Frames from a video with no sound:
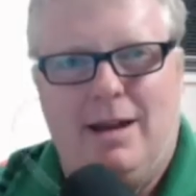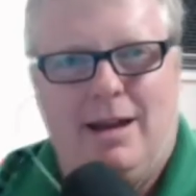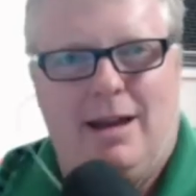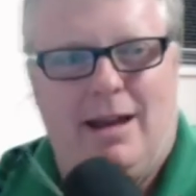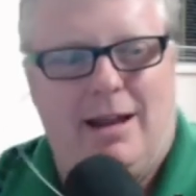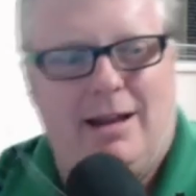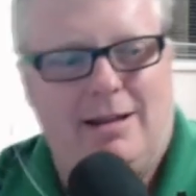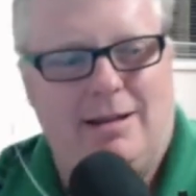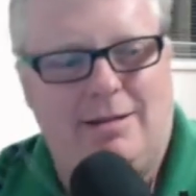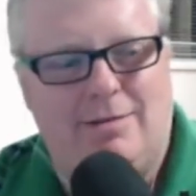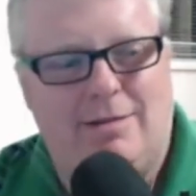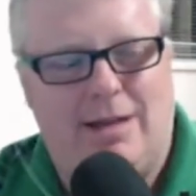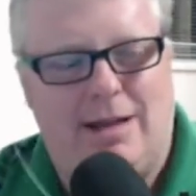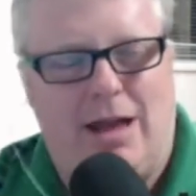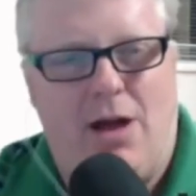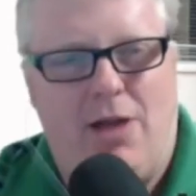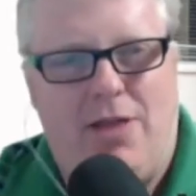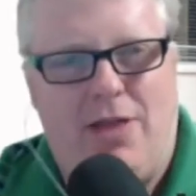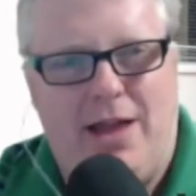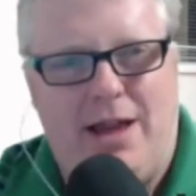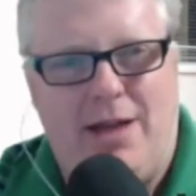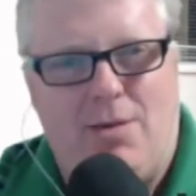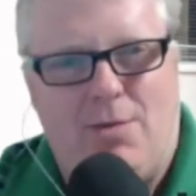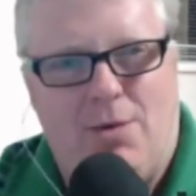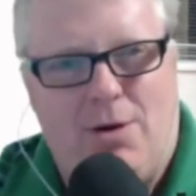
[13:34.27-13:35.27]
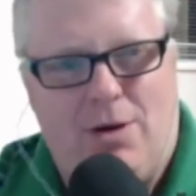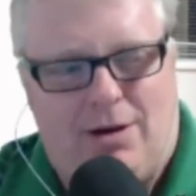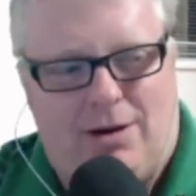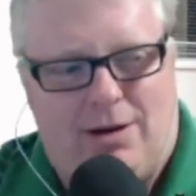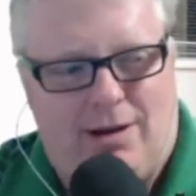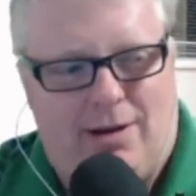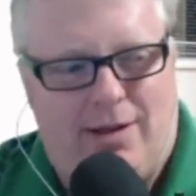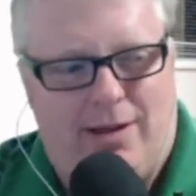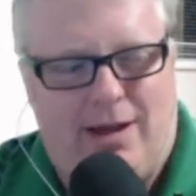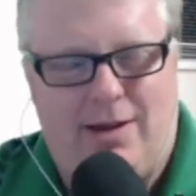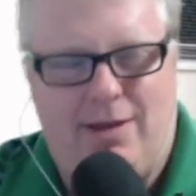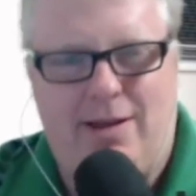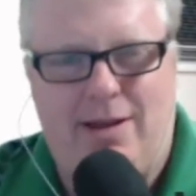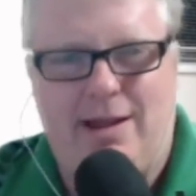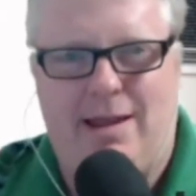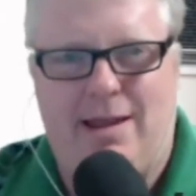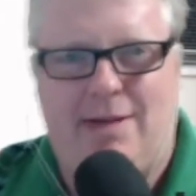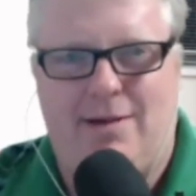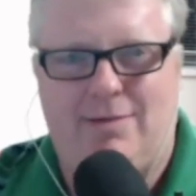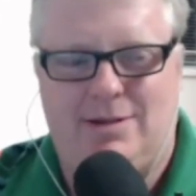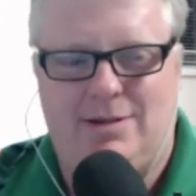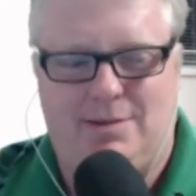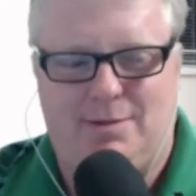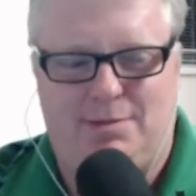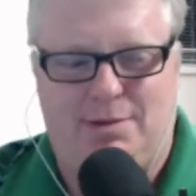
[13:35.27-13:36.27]
And I think it worked like that. I think that
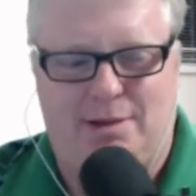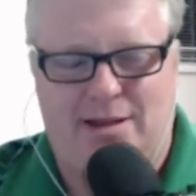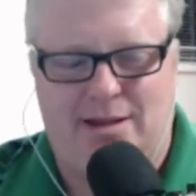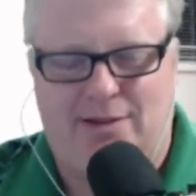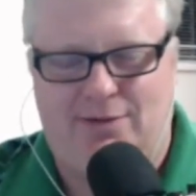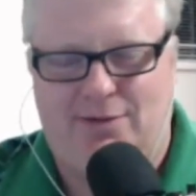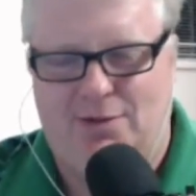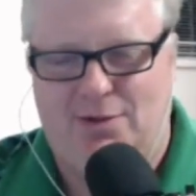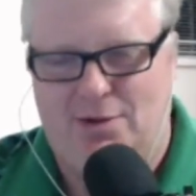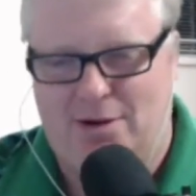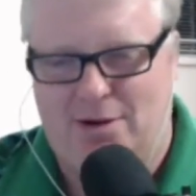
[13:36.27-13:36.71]
was a Plus 4.